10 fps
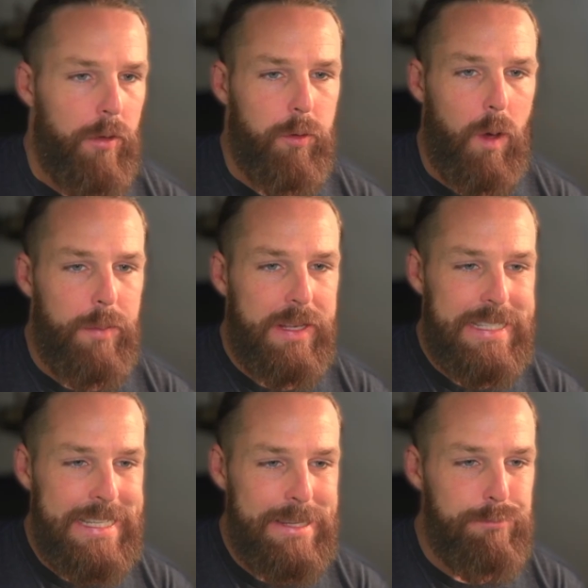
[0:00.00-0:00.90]
So I've
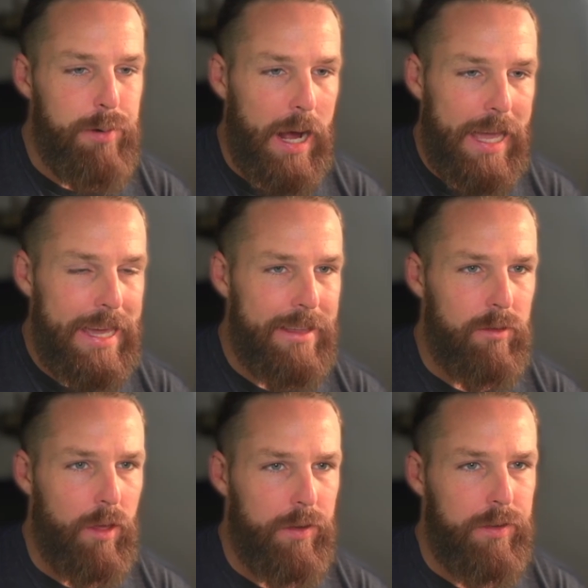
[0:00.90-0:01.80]
been
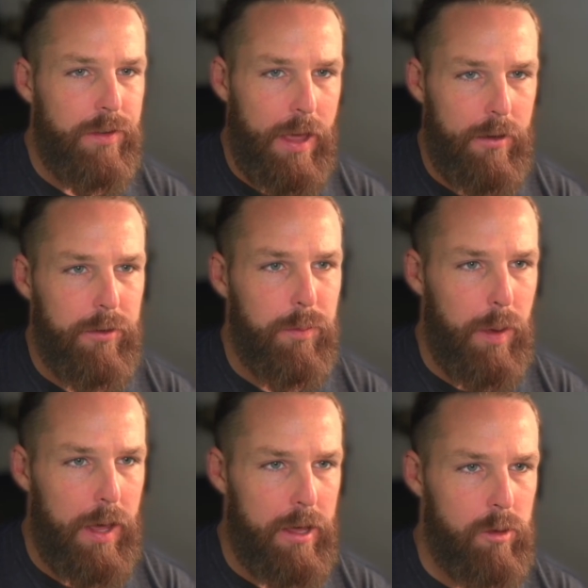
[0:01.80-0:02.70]
debugging the
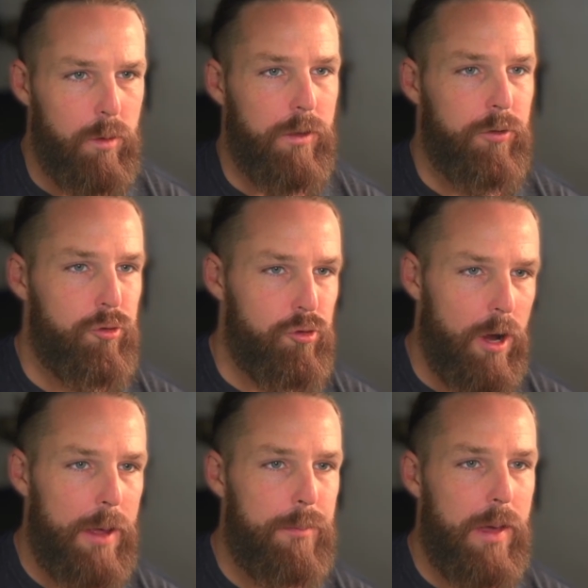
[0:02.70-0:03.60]
sales page with a
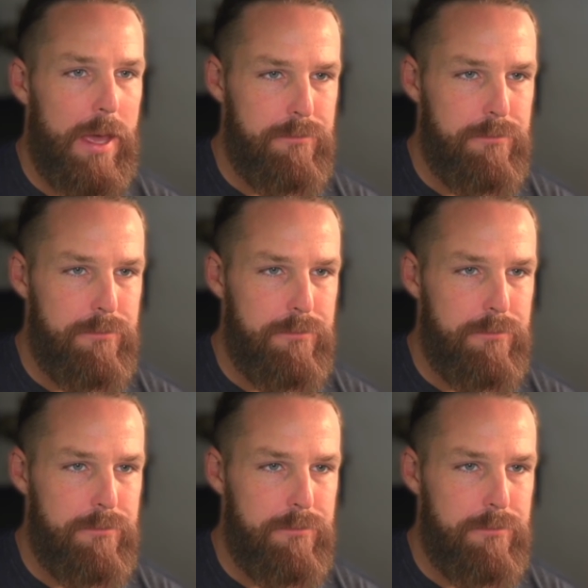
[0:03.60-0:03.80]
Stripe